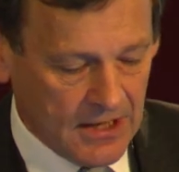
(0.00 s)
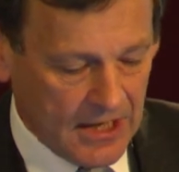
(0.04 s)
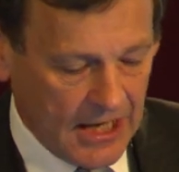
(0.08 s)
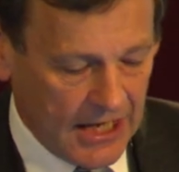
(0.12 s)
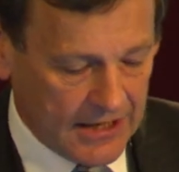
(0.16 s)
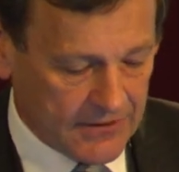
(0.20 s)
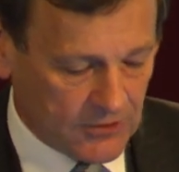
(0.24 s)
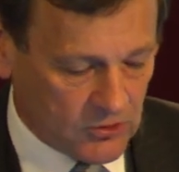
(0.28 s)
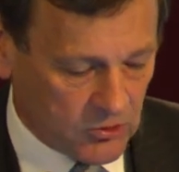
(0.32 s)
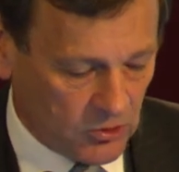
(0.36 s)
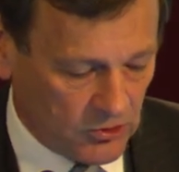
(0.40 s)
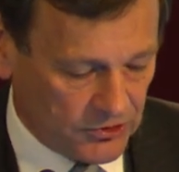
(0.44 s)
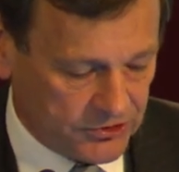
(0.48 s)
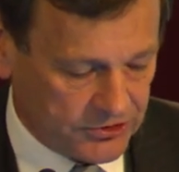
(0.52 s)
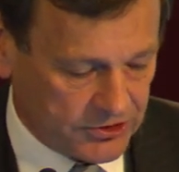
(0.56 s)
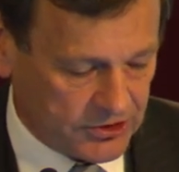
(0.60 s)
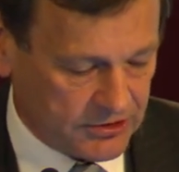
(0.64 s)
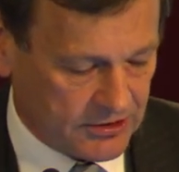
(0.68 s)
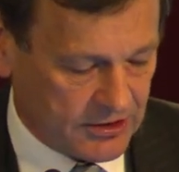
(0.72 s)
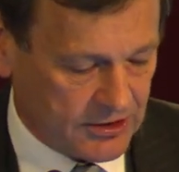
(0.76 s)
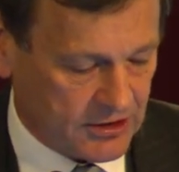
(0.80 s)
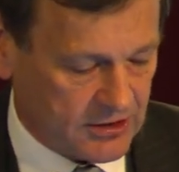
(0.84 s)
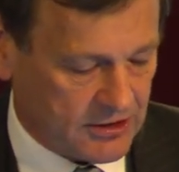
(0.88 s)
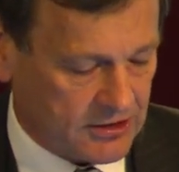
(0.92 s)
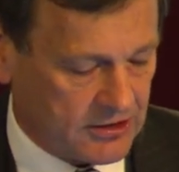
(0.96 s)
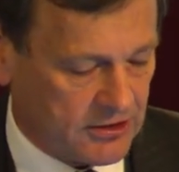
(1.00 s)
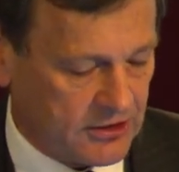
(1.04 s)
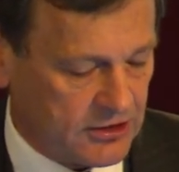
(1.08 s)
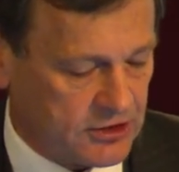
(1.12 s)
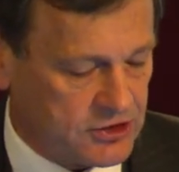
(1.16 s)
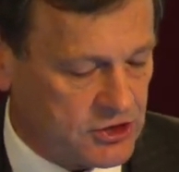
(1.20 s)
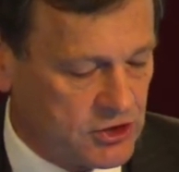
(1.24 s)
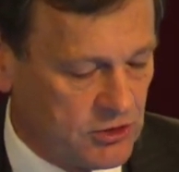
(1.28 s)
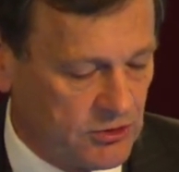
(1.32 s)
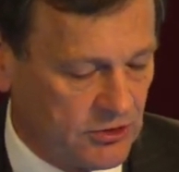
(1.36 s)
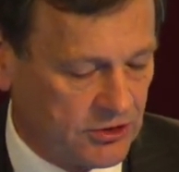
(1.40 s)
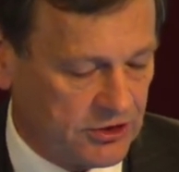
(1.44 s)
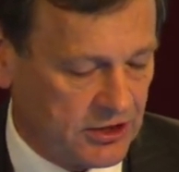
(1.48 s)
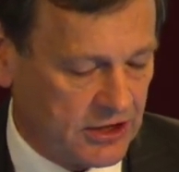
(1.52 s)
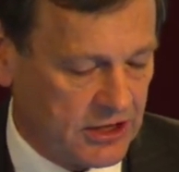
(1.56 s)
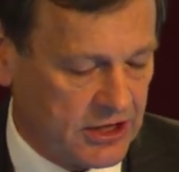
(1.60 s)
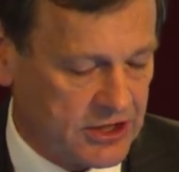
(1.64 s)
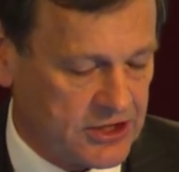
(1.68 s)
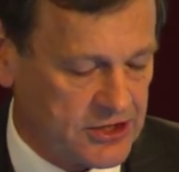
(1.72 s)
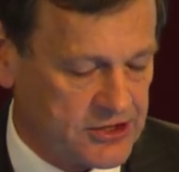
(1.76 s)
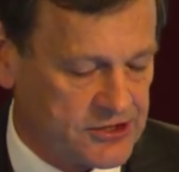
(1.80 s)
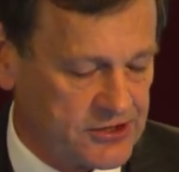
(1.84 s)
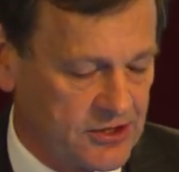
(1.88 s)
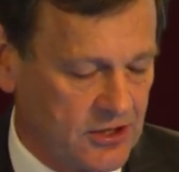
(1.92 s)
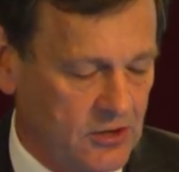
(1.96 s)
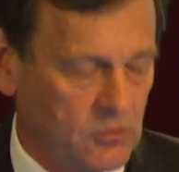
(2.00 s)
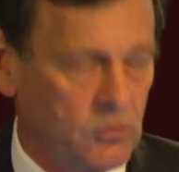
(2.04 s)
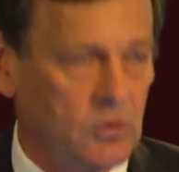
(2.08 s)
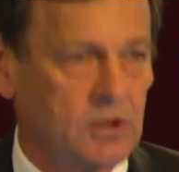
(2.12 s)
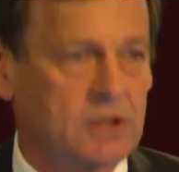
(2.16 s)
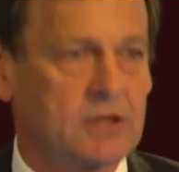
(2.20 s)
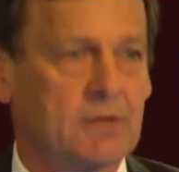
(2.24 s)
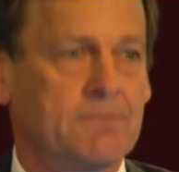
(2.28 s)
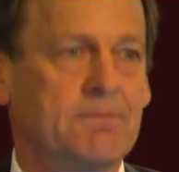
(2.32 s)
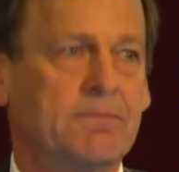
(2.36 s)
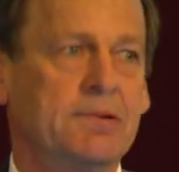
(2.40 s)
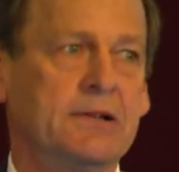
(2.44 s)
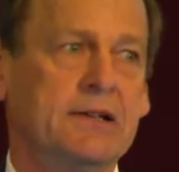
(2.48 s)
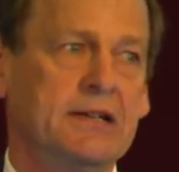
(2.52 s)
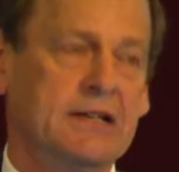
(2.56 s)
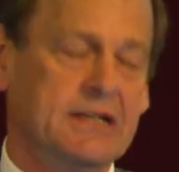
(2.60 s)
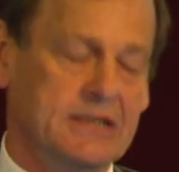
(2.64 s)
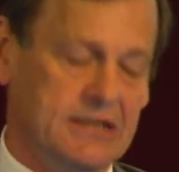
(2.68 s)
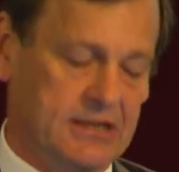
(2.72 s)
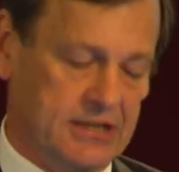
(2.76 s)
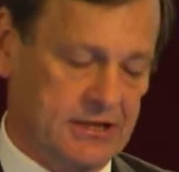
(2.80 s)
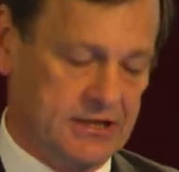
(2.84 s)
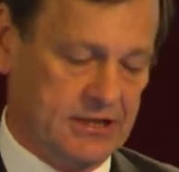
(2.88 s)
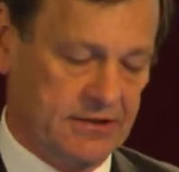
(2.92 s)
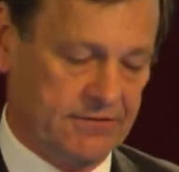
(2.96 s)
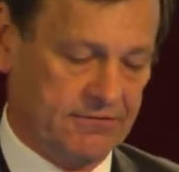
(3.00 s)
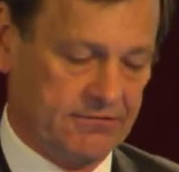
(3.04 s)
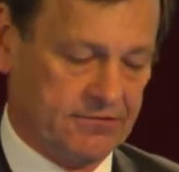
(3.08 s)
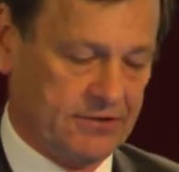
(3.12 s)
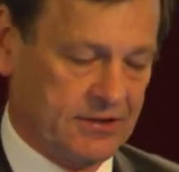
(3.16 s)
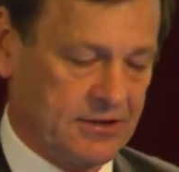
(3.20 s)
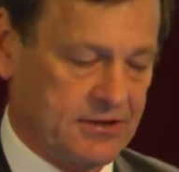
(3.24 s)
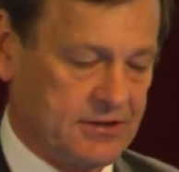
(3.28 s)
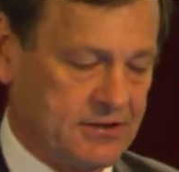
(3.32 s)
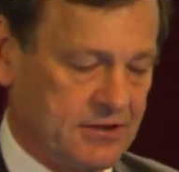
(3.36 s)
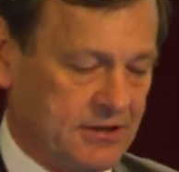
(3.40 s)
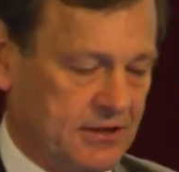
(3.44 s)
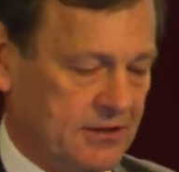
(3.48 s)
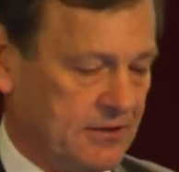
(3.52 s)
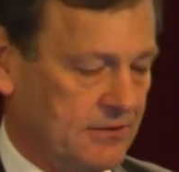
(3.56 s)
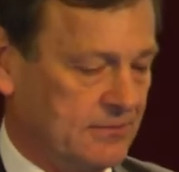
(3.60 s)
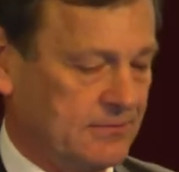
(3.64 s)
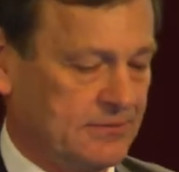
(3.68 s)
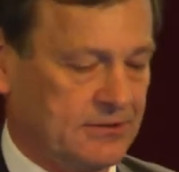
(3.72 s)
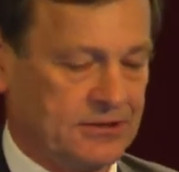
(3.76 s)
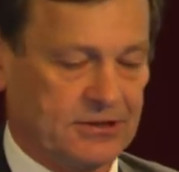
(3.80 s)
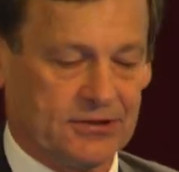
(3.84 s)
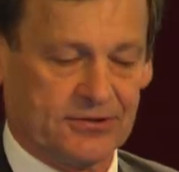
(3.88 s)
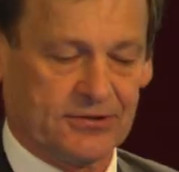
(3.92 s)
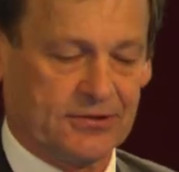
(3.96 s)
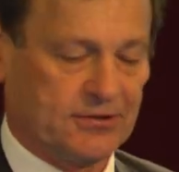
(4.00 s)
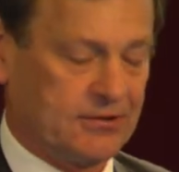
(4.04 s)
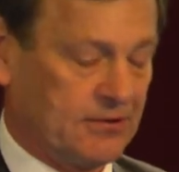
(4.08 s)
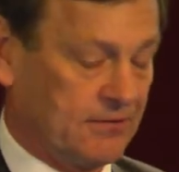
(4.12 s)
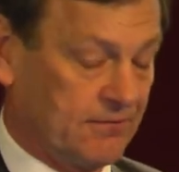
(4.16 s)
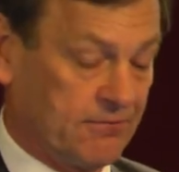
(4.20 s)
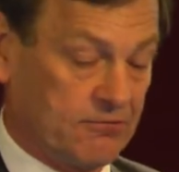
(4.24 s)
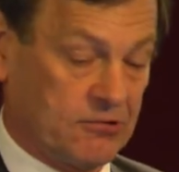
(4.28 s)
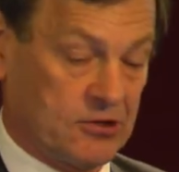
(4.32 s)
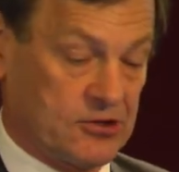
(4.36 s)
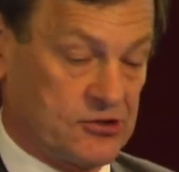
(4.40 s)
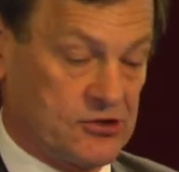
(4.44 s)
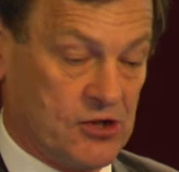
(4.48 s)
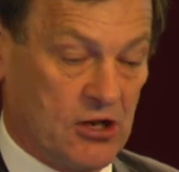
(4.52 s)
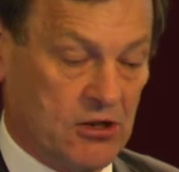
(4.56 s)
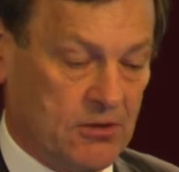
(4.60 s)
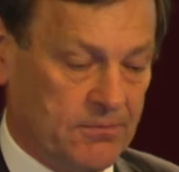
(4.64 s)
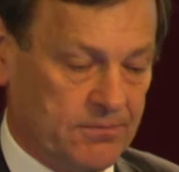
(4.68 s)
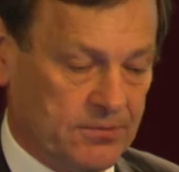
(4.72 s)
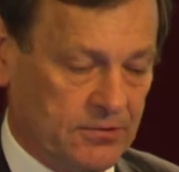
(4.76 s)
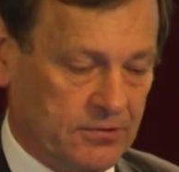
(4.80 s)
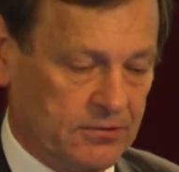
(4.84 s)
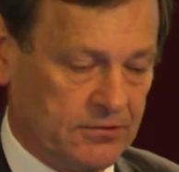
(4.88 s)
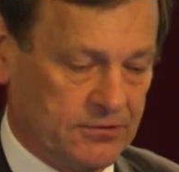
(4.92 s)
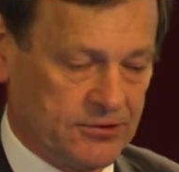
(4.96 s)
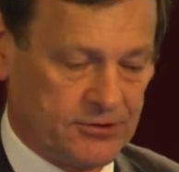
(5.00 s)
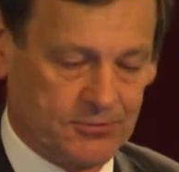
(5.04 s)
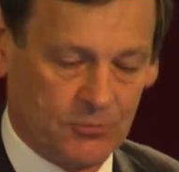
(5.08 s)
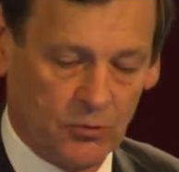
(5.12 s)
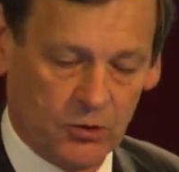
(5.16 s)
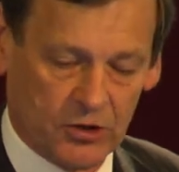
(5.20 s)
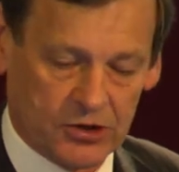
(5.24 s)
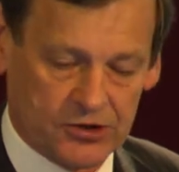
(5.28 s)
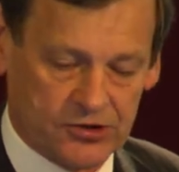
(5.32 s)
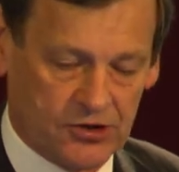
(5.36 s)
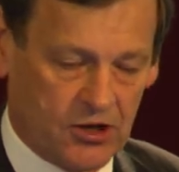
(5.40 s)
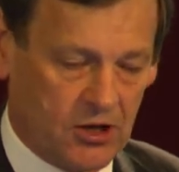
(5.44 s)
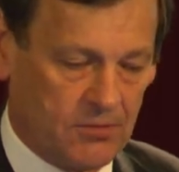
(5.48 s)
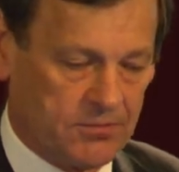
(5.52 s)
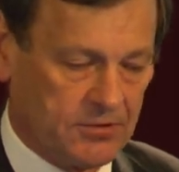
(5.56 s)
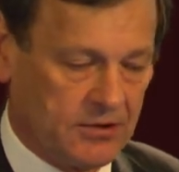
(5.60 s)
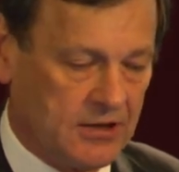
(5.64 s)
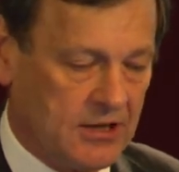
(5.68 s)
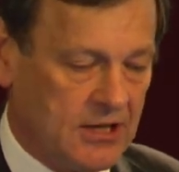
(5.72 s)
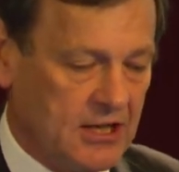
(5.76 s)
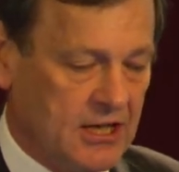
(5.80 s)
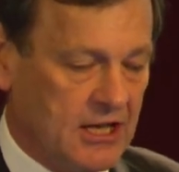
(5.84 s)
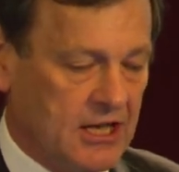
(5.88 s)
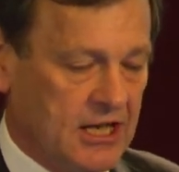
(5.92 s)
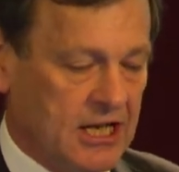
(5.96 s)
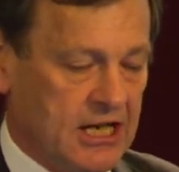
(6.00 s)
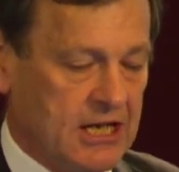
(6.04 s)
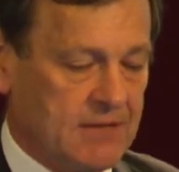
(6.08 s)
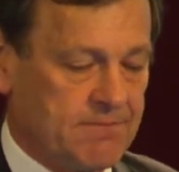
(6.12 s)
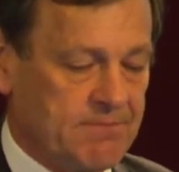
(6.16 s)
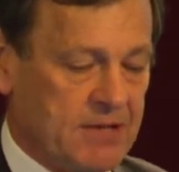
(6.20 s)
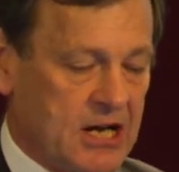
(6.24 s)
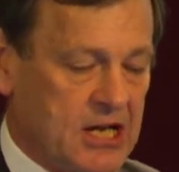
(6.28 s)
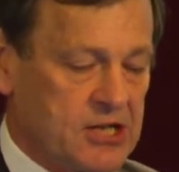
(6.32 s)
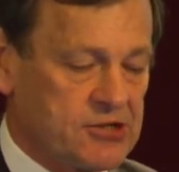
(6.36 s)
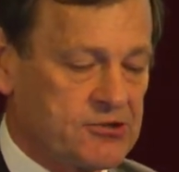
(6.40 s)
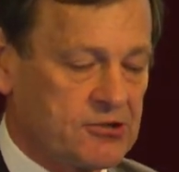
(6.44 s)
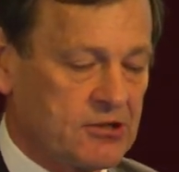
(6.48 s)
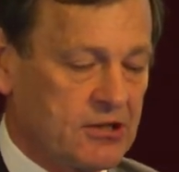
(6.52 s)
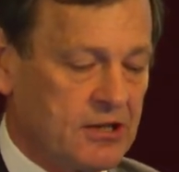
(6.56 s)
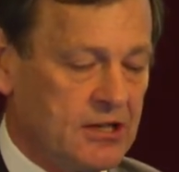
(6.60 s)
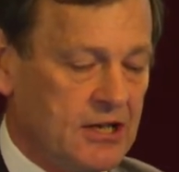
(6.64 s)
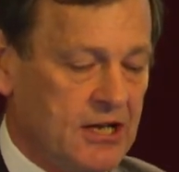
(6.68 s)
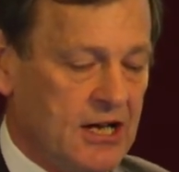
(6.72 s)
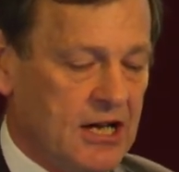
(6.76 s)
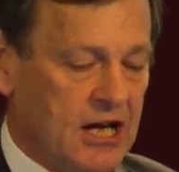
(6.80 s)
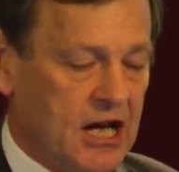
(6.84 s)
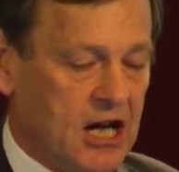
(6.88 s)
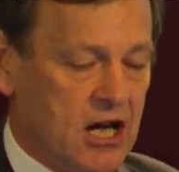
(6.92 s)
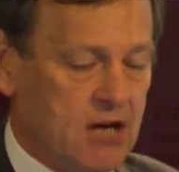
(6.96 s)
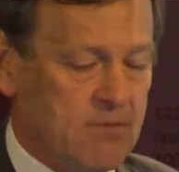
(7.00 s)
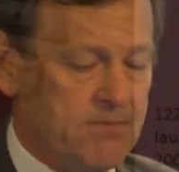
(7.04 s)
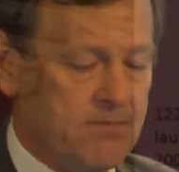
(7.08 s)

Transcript: And of course, the two theatres were completely different. You know, just for example, small example, in Basra, our